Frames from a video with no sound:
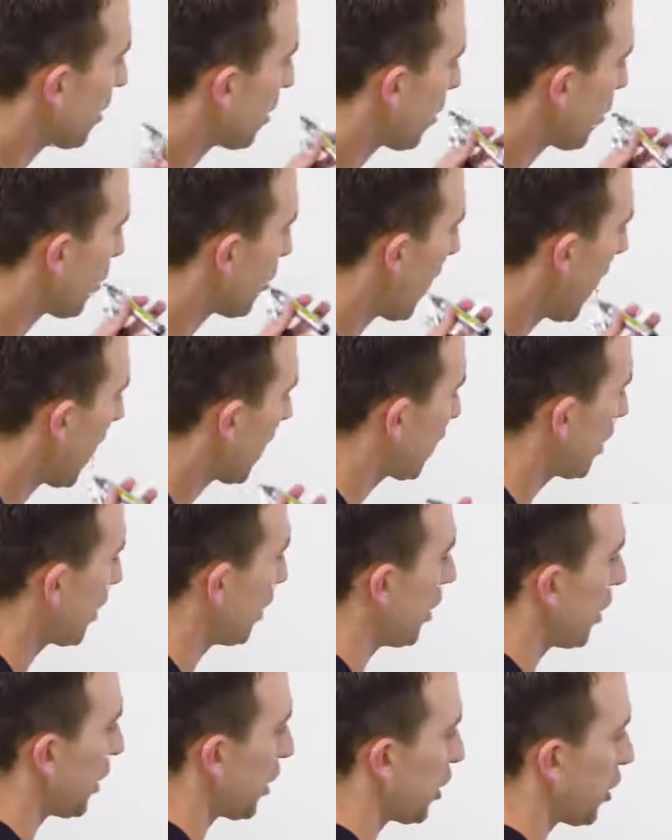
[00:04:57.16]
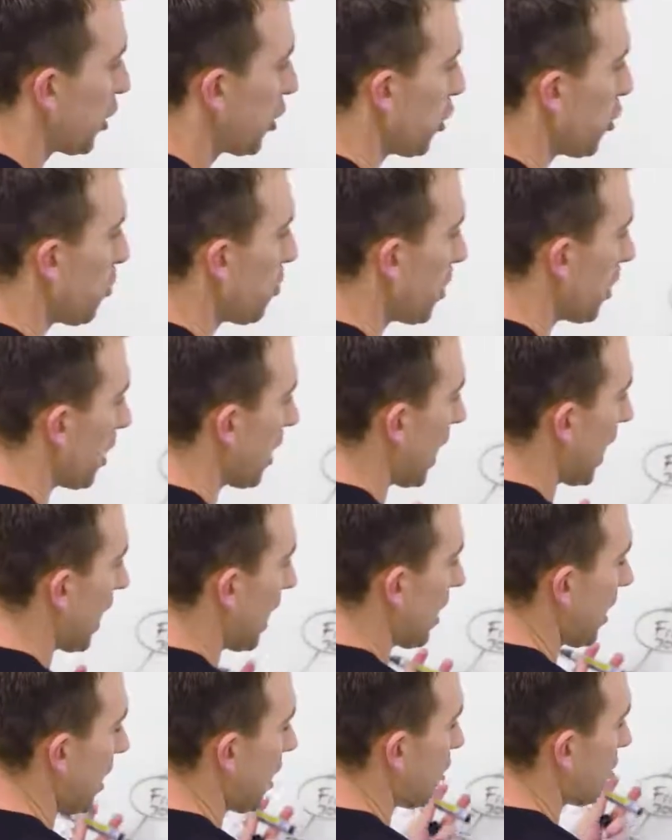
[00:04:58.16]
you're actually
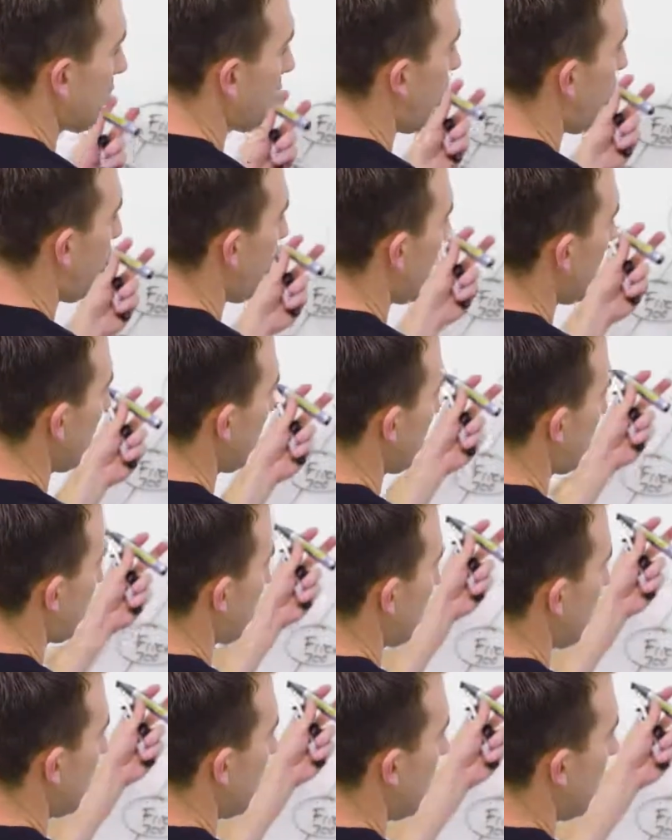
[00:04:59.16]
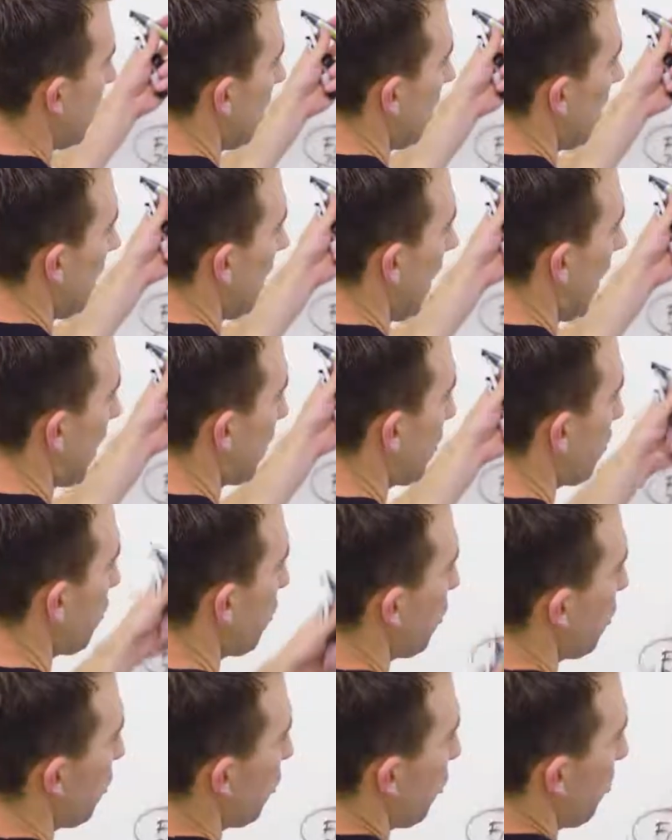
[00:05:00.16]
accumulating these points as
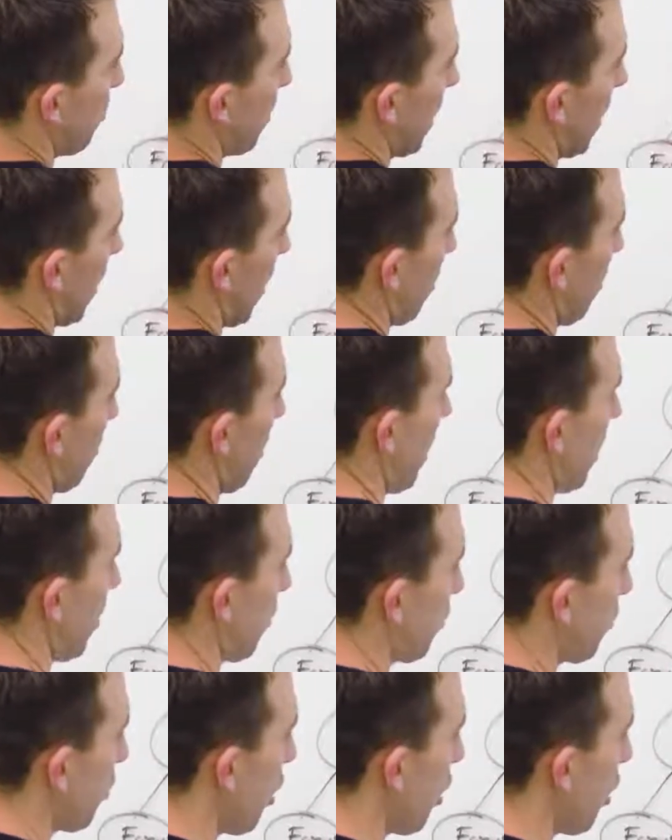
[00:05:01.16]
soon as you become an